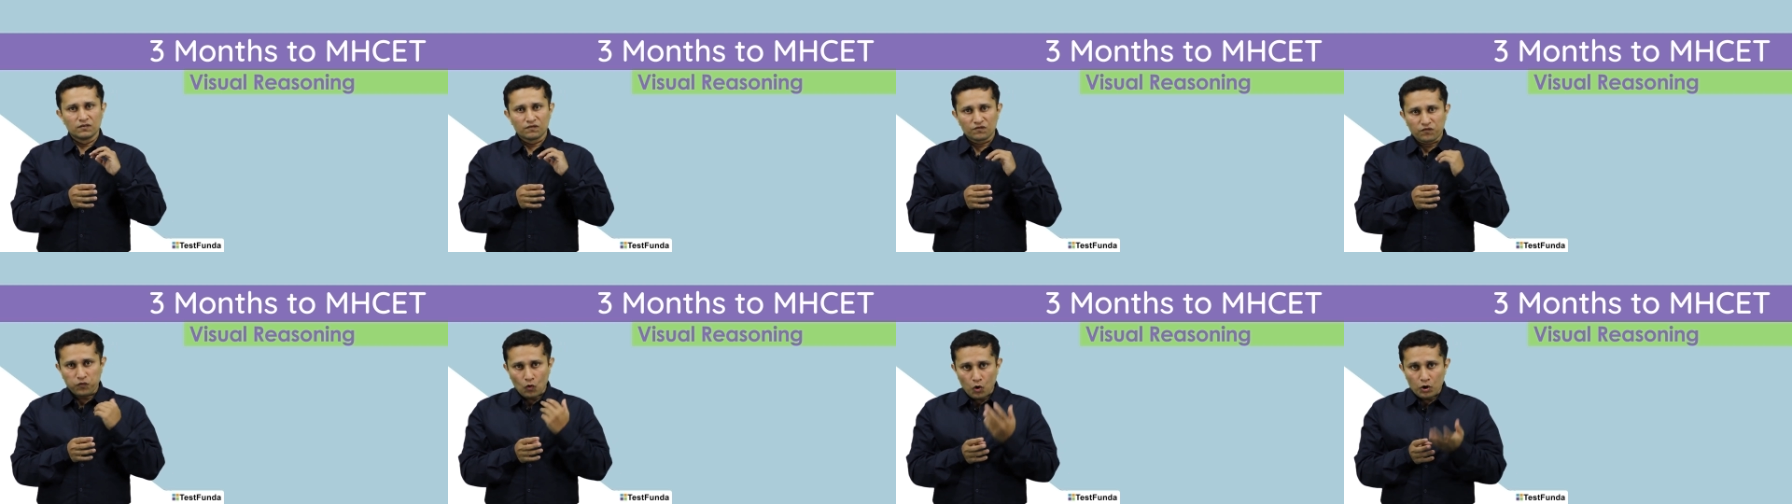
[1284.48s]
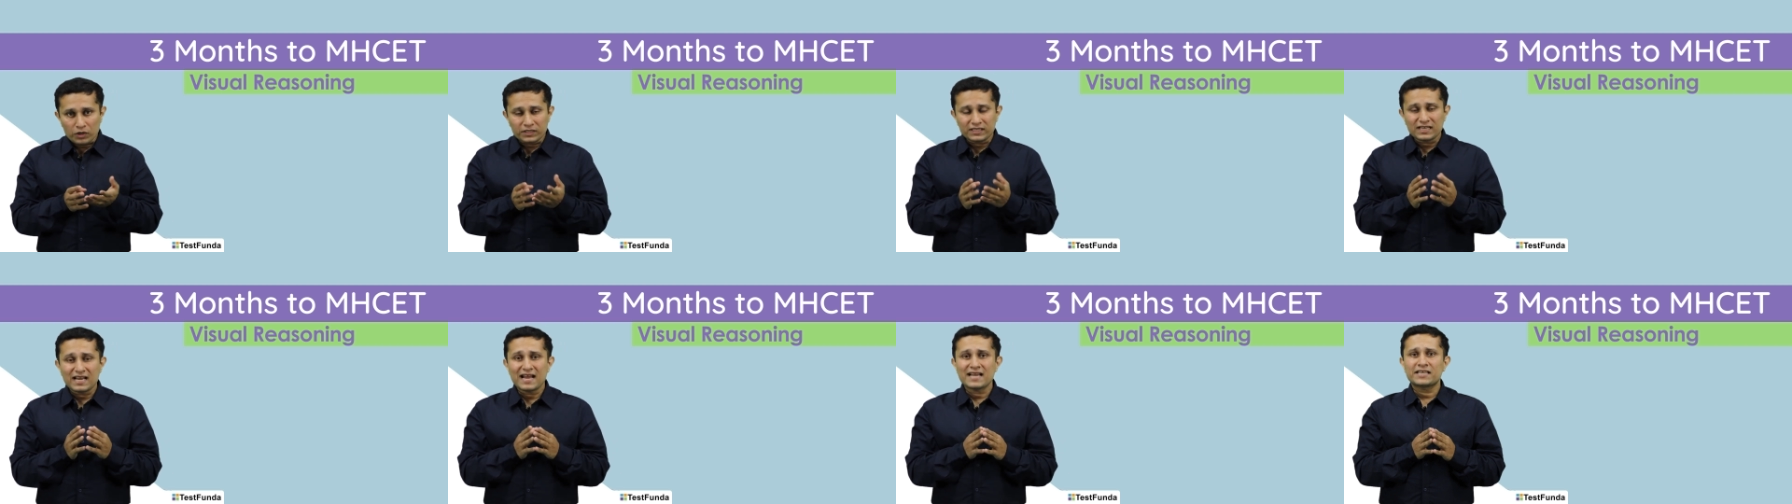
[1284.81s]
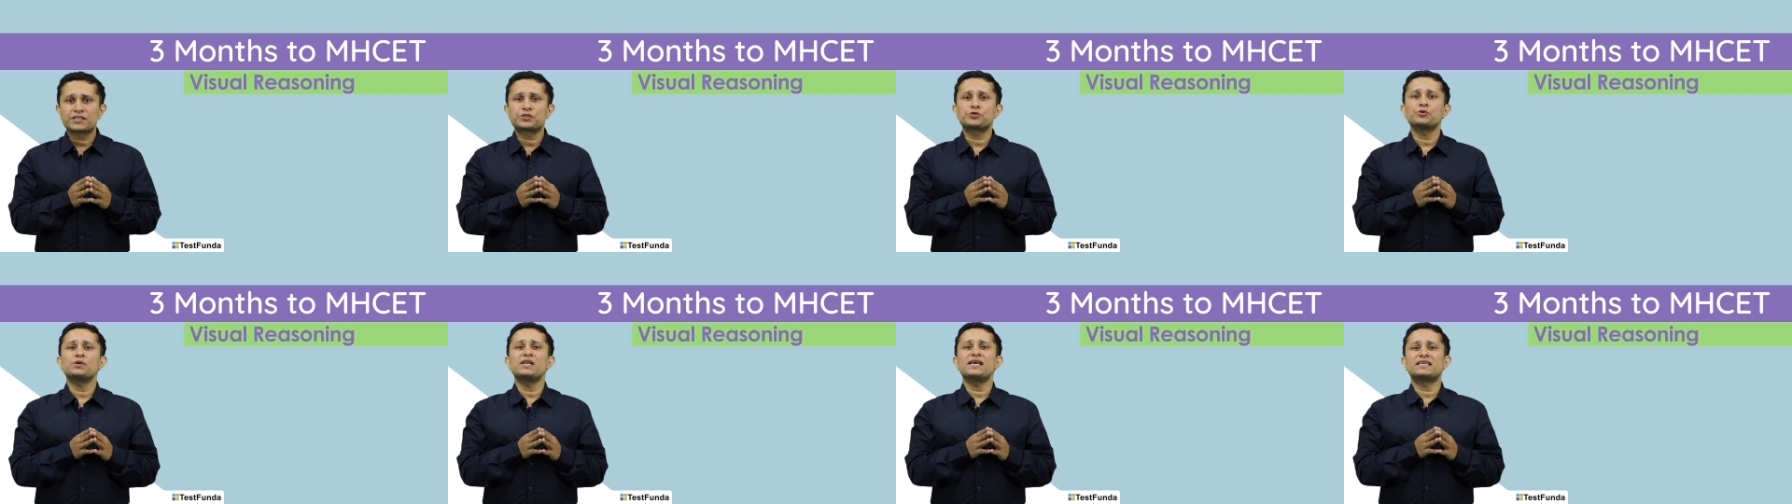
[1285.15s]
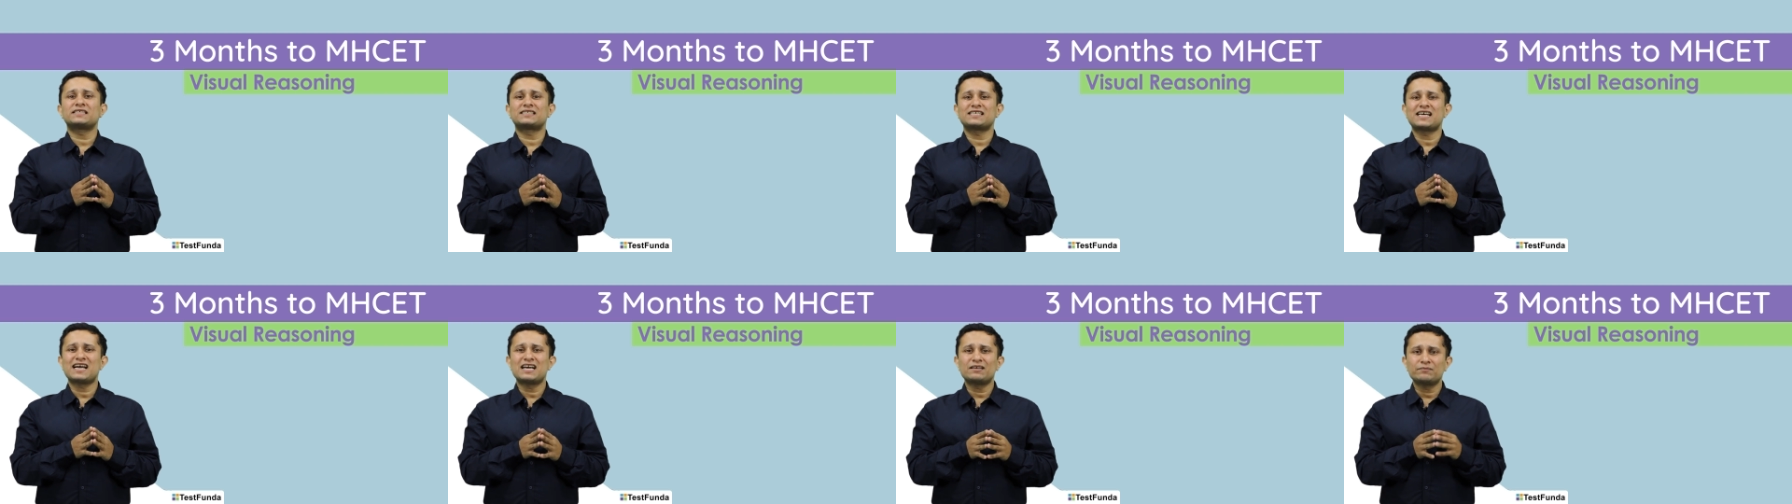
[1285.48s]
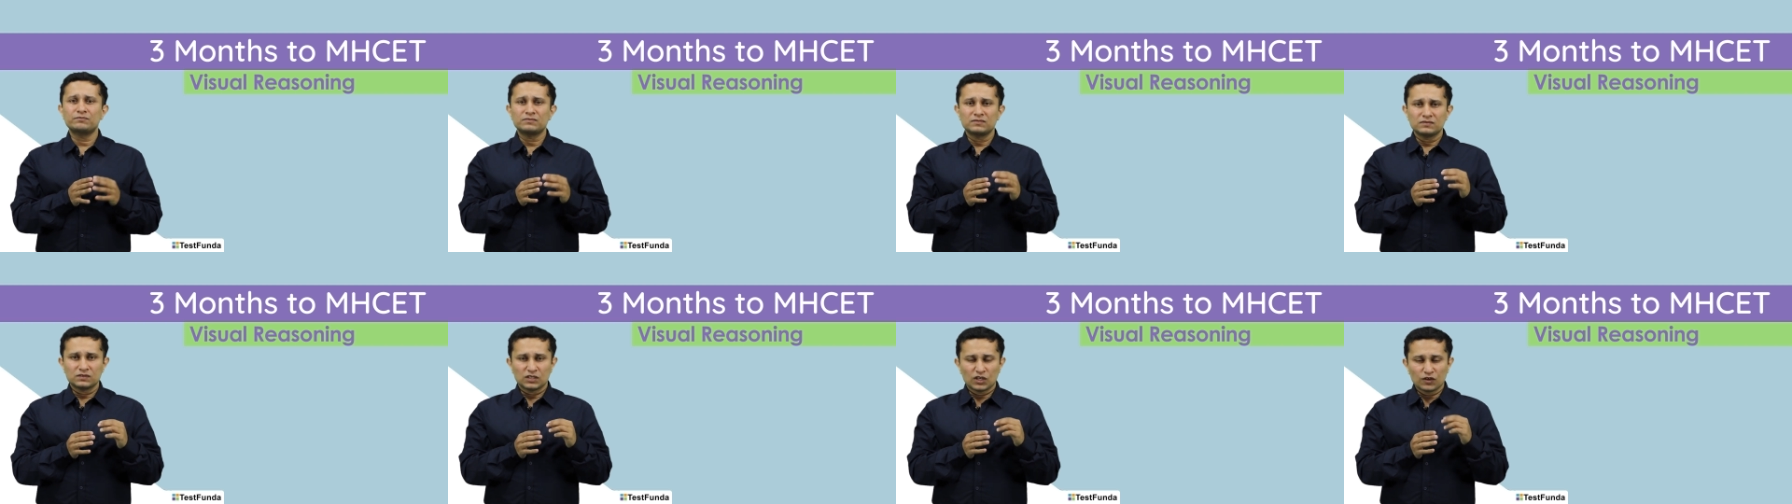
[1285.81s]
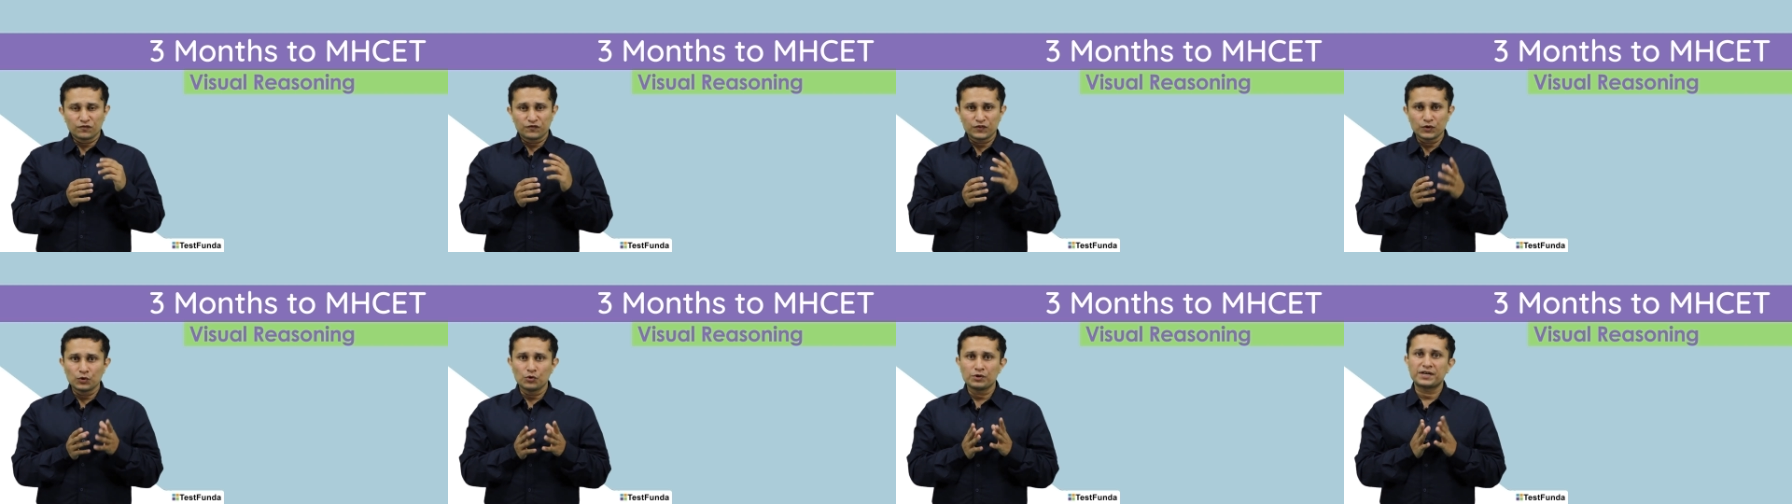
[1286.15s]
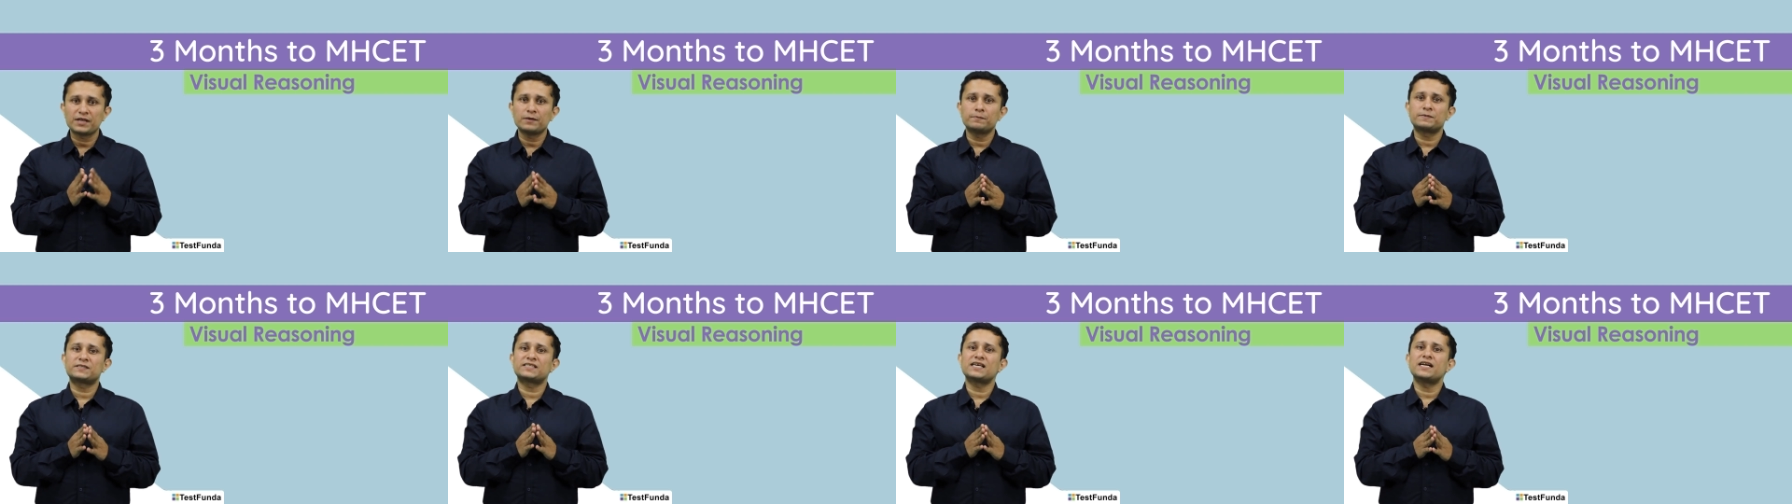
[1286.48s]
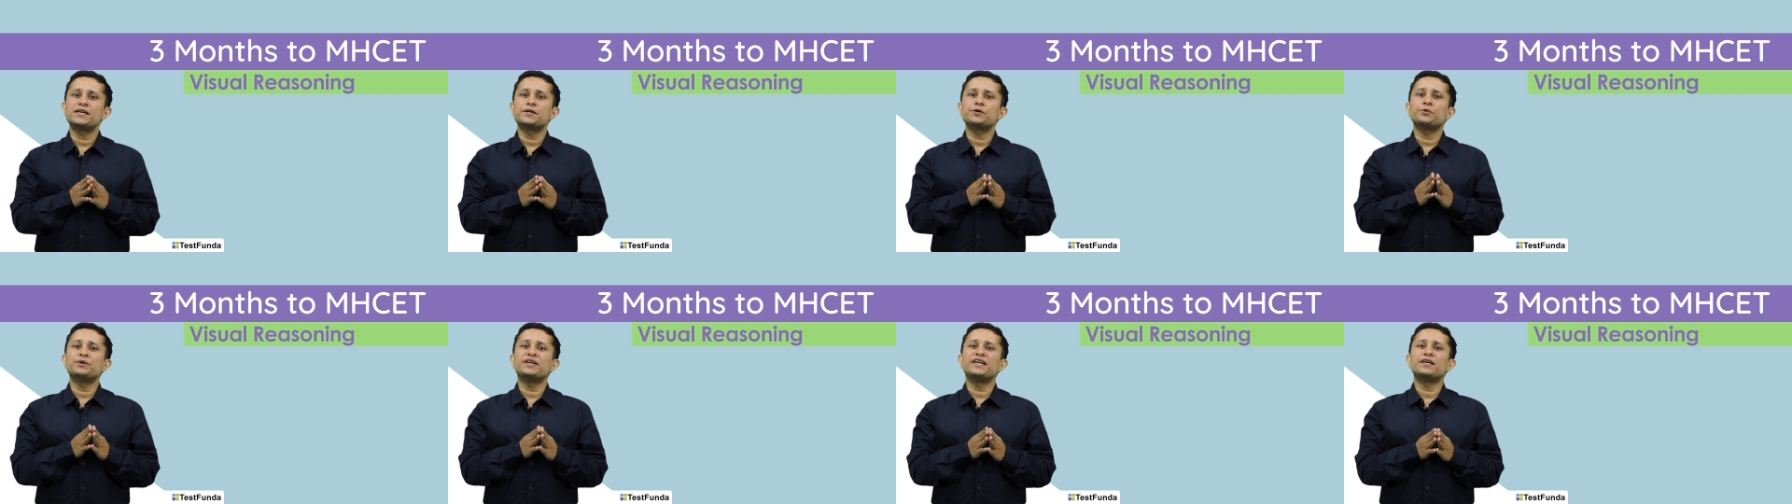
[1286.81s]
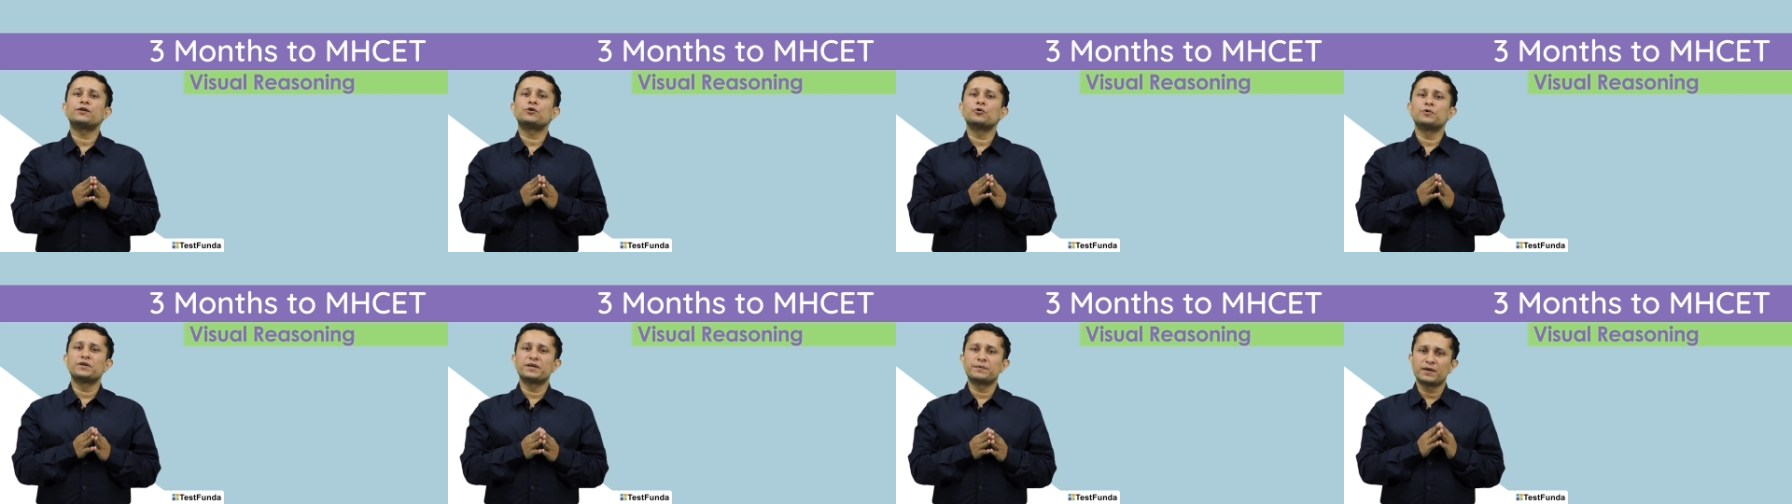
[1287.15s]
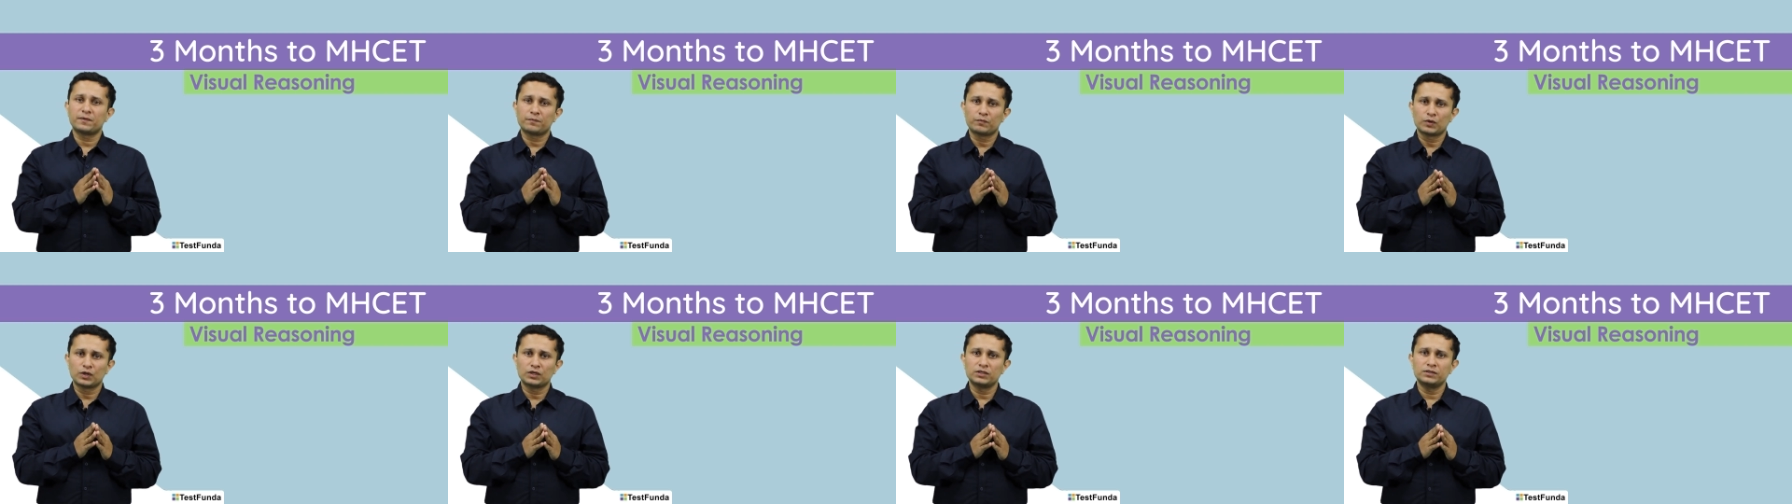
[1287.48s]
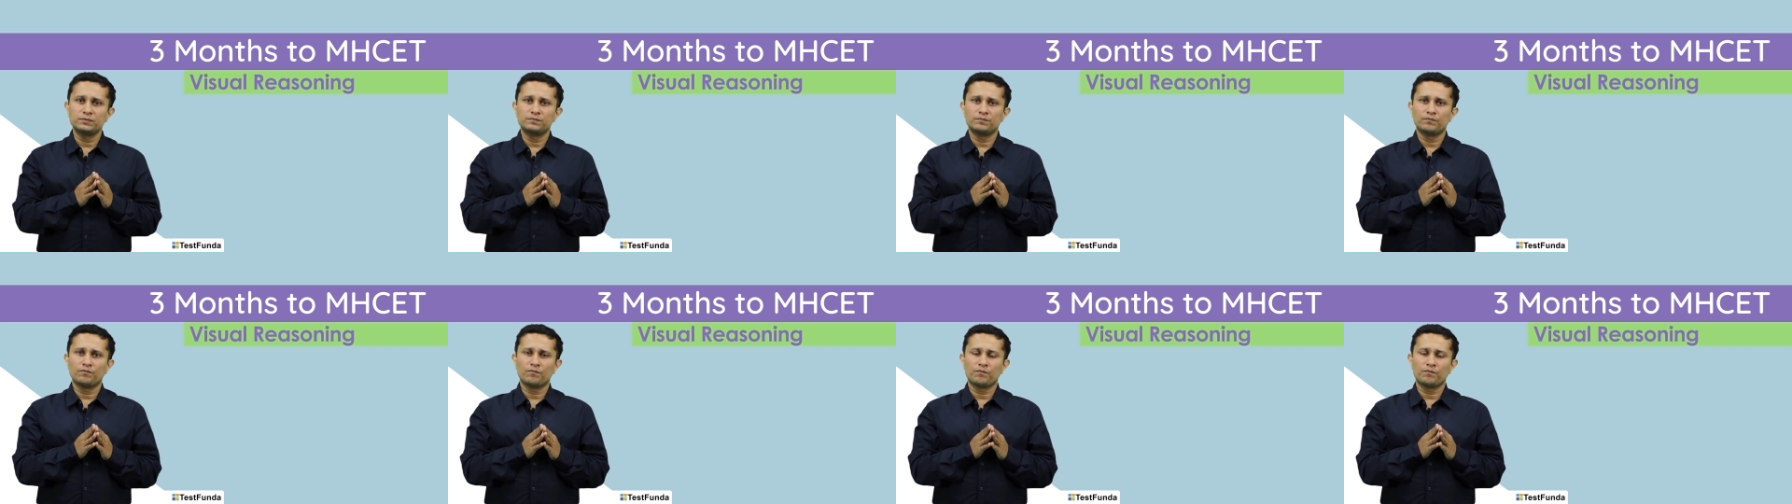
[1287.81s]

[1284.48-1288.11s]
For the actual exam, a few tips that you need to remember.